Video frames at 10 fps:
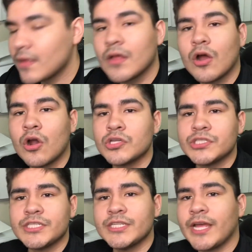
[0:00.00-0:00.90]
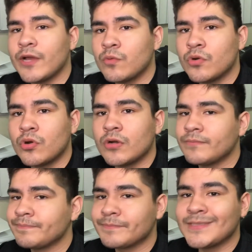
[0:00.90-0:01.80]
Argentina, Ecuador.
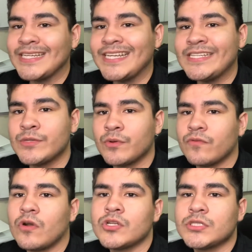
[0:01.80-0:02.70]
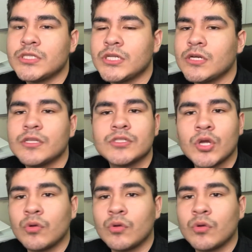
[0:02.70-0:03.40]
Easy win for Argentina. Let's go